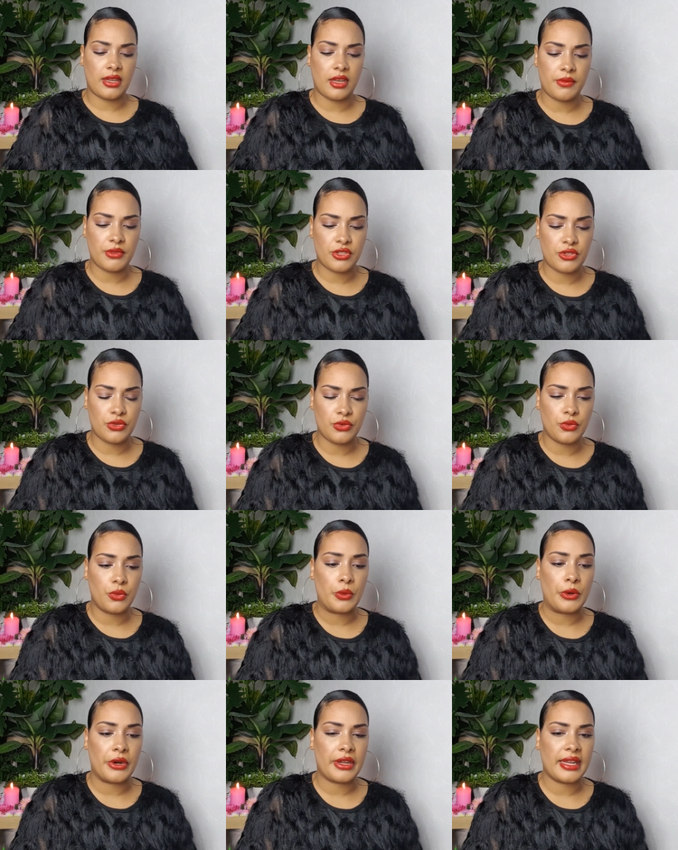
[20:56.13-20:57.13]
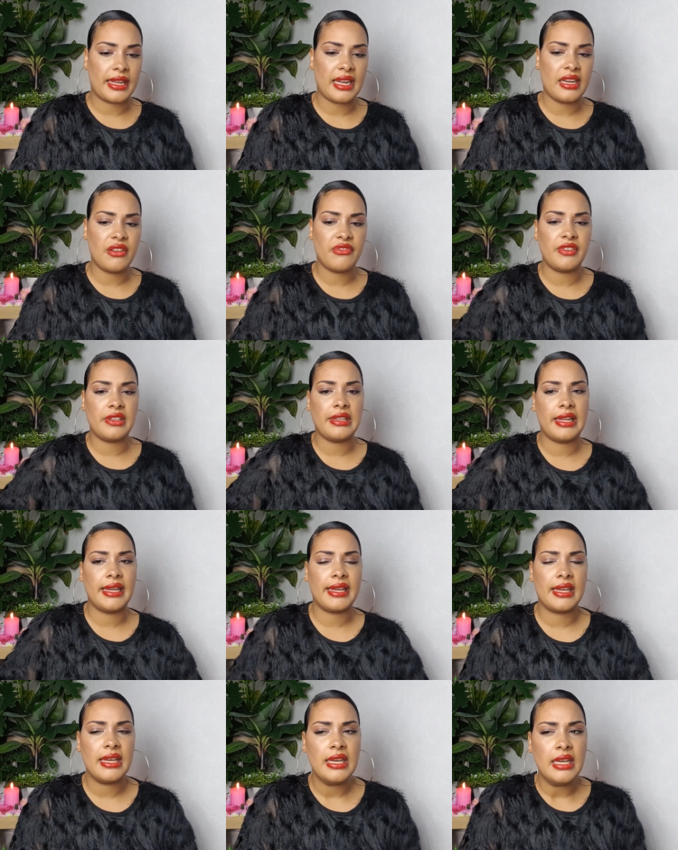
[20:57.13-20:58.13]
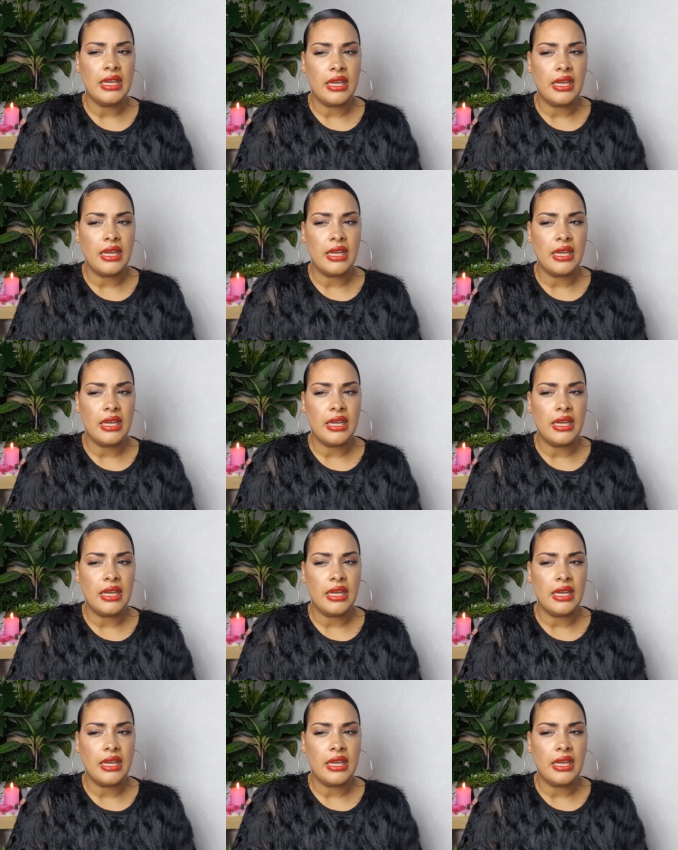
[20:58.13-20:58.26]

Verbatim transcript: comes to work, I kind of feel like